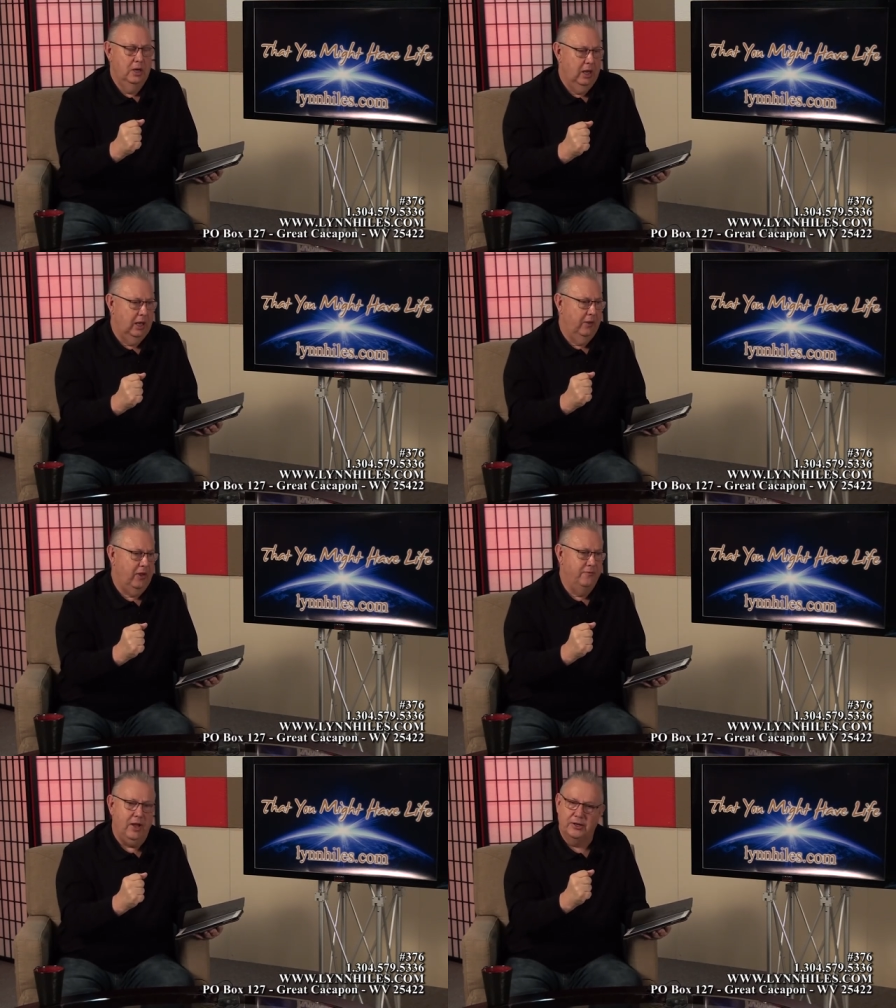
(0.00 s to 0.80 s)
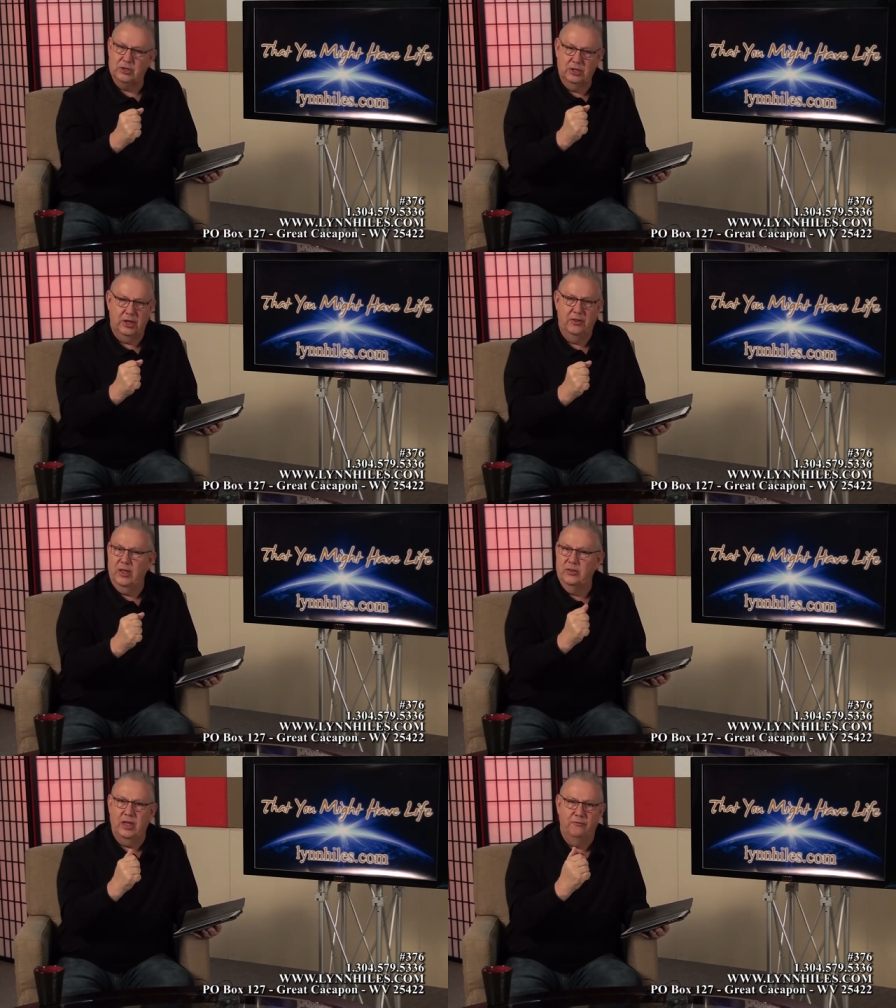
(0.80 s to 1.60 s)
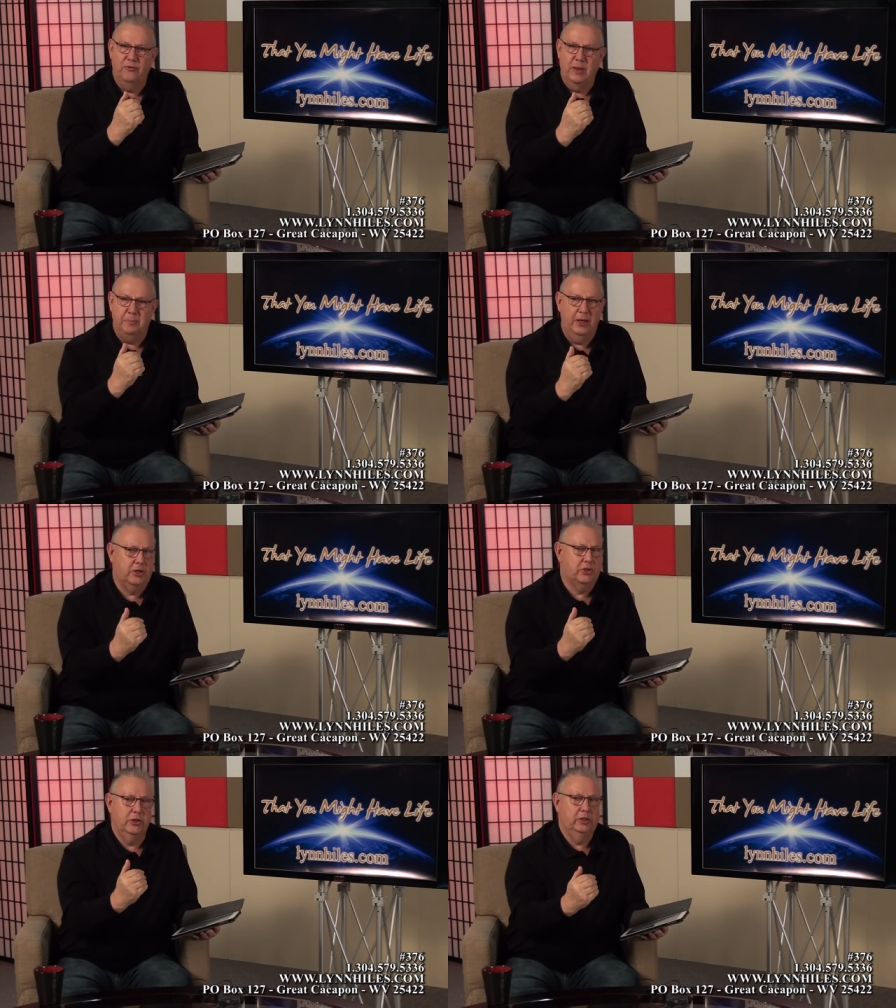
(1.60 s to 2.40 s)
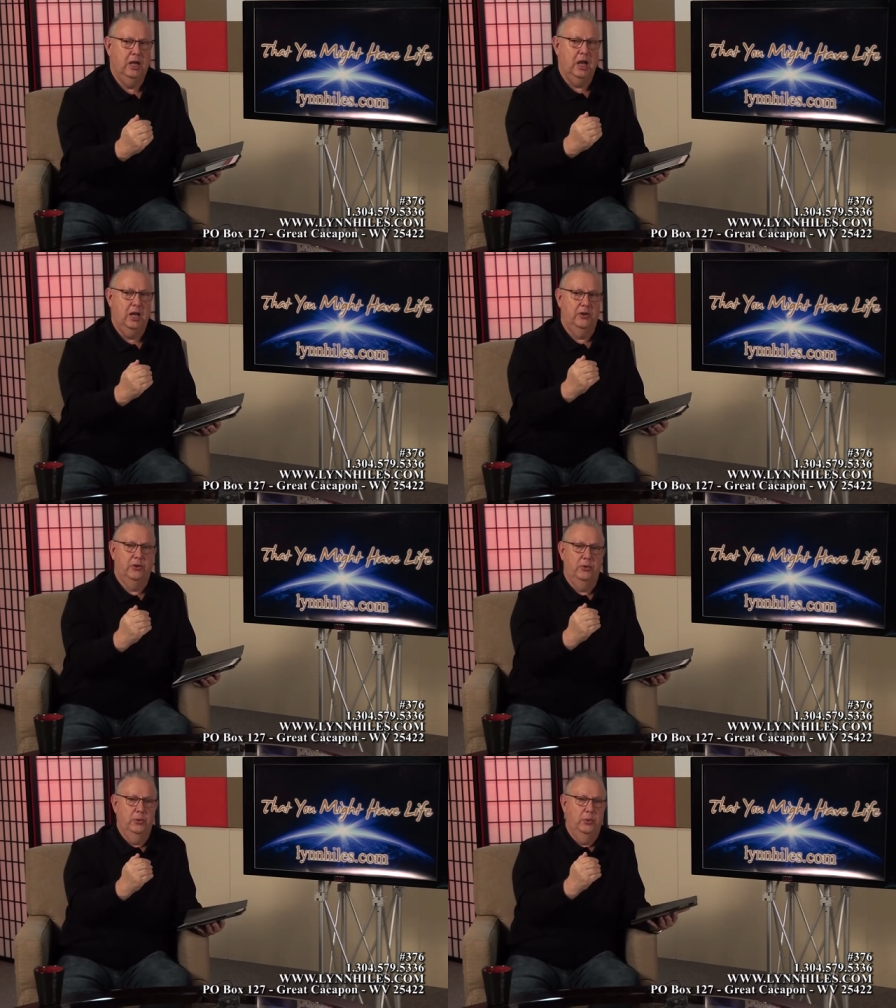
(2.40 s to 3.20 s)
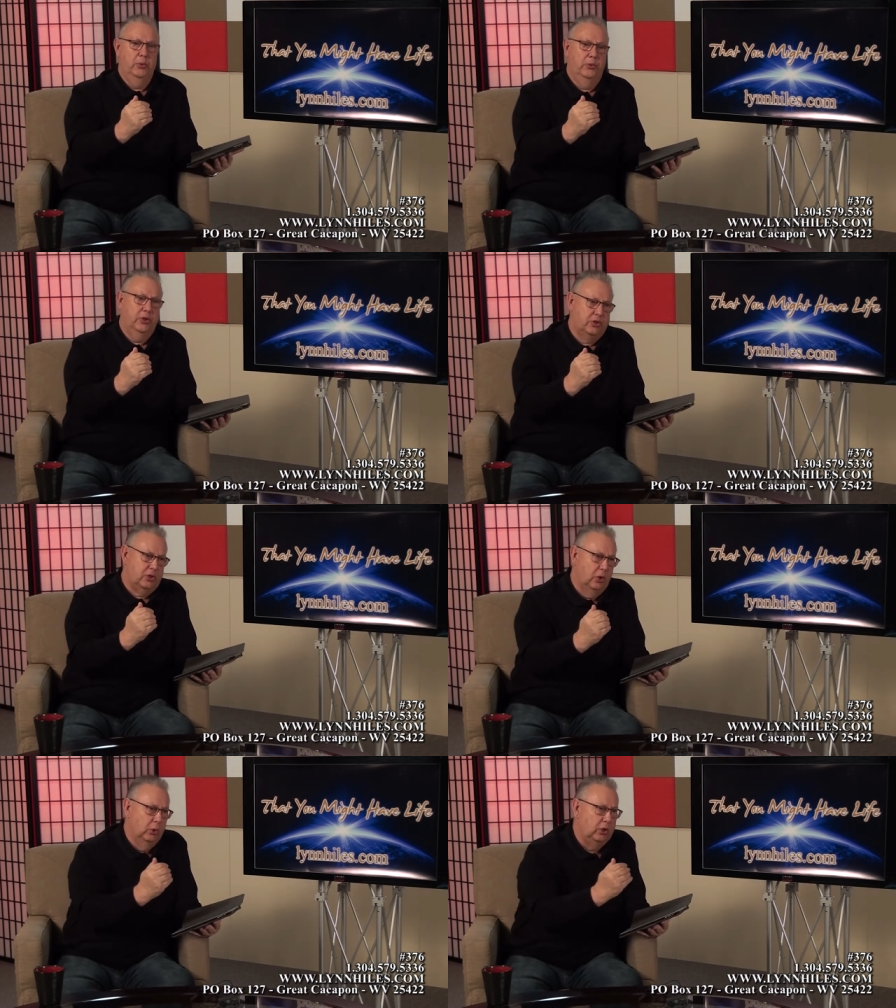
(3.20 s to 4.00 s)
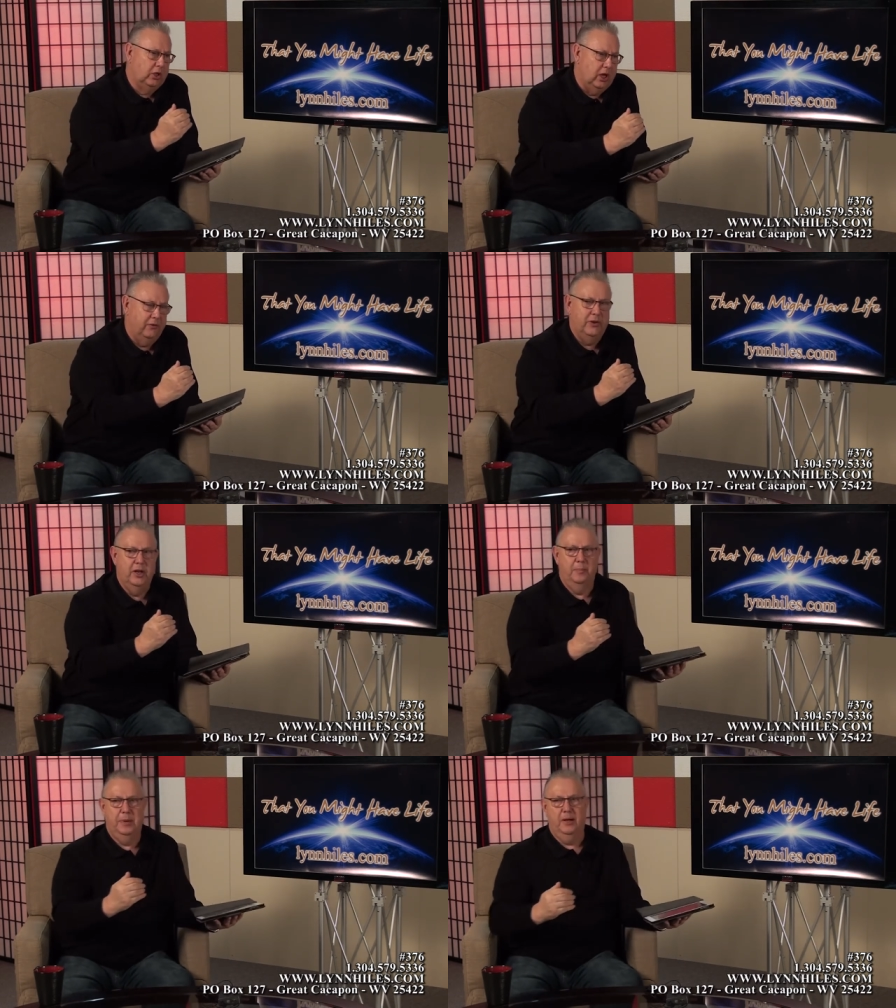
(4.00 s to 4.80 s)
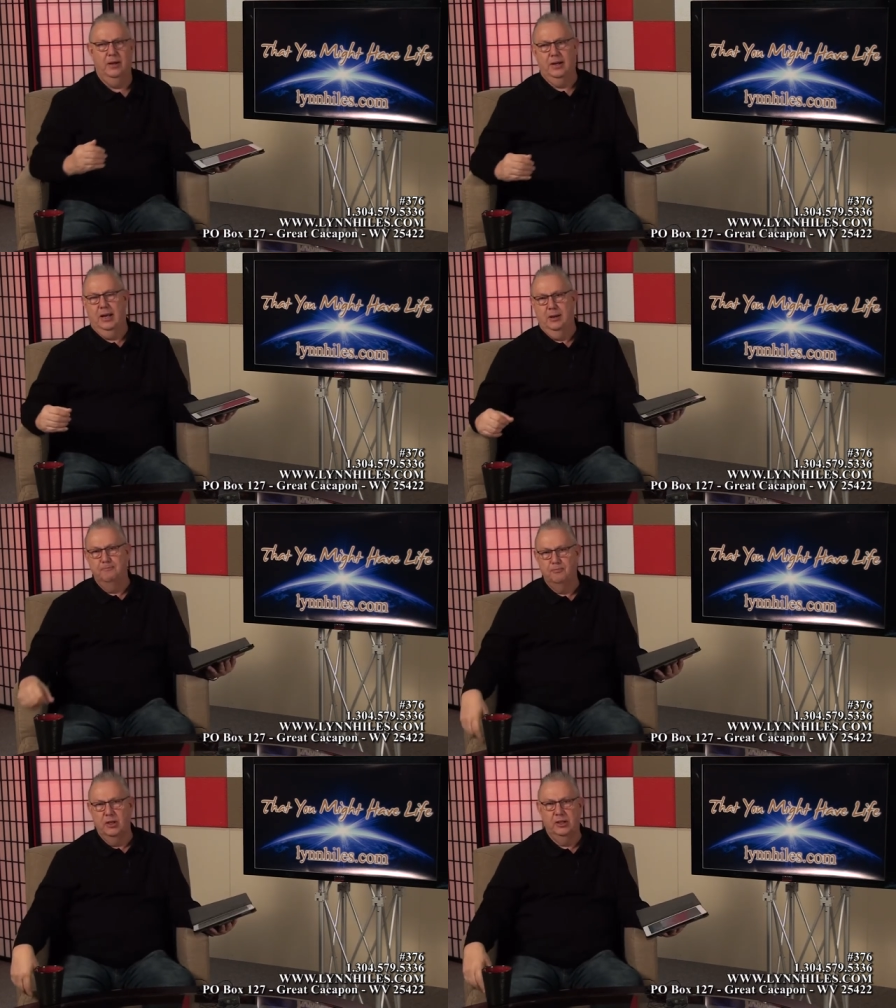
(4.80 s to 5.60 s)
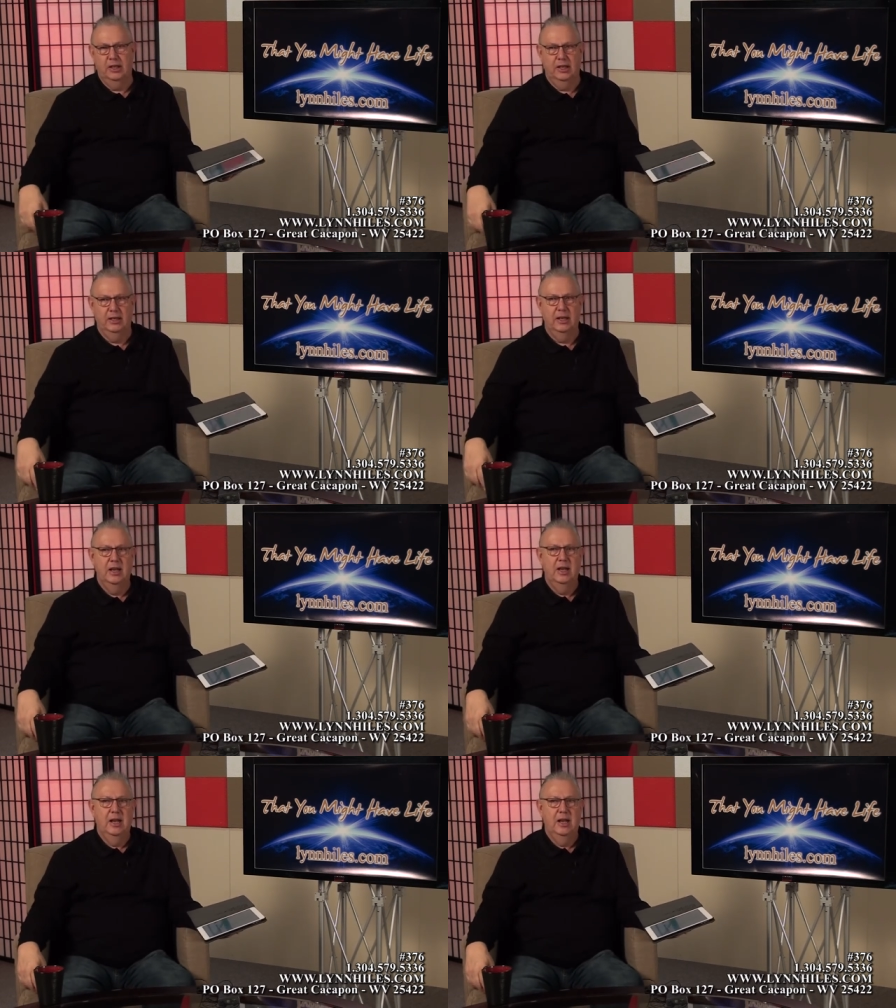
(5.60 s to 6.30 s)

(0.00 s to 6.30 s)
Uh, they've not, they, they, they picture God through this old covenant paradigm again,